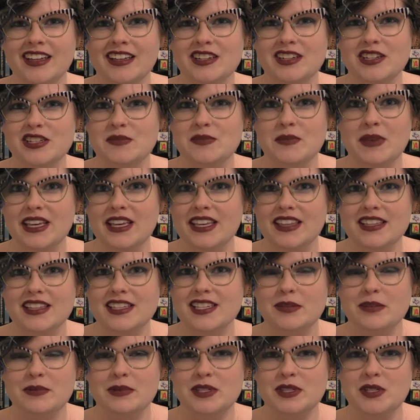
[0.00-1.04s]
just making this
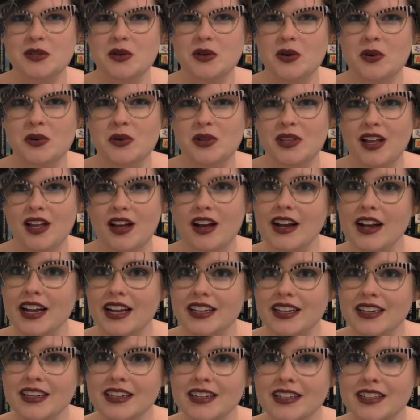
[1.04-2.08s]
up as you go along,
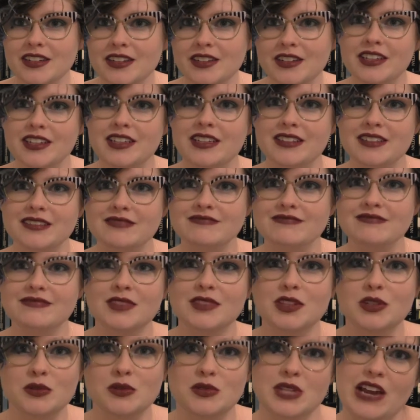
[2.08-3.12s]
and you're gonna
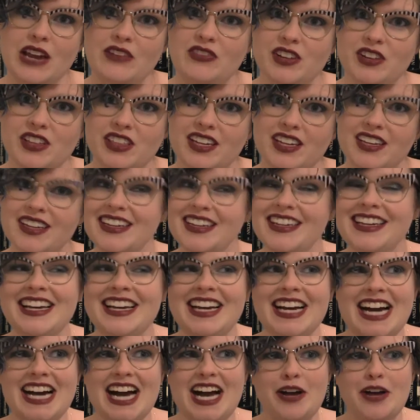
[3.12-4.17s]
lose everything.
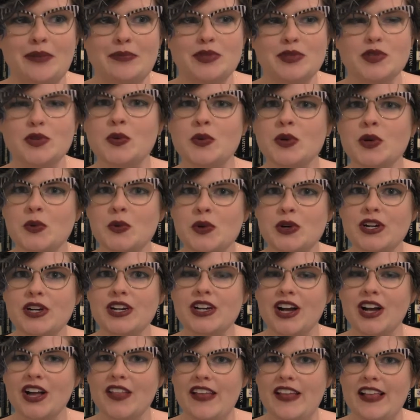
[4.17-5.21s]
So I want to
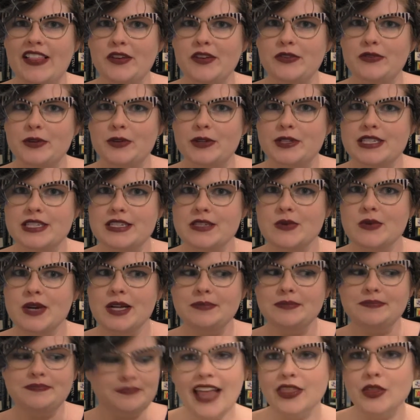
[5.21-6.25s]
work on that little voice as
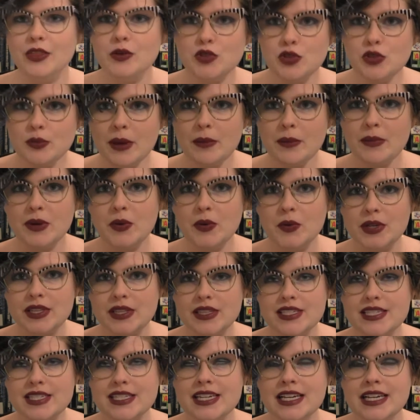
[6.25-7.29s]
well. Those are my big
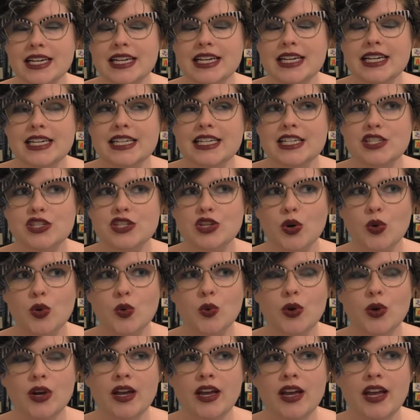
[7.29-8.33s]
ones. So